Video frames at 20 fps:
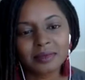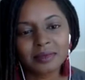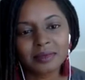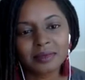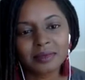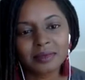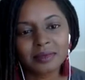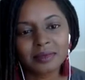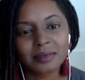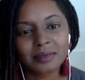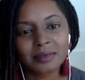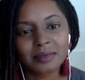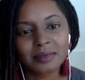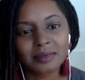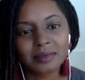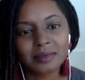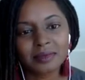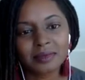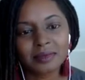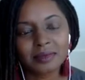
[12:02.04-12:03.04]

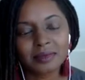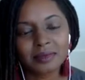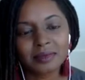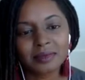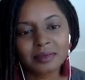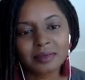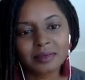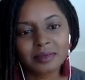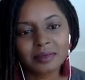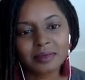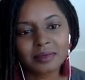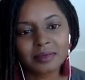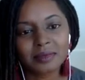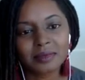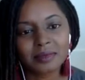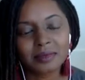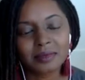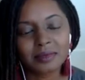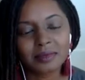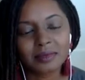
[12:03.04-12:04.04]

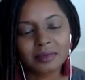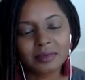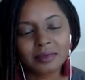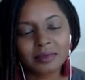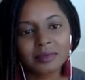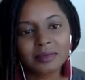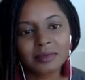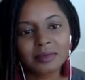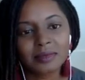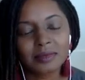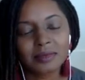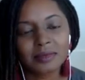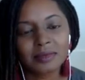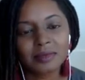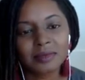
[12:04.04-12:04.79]
The person shown says nothing.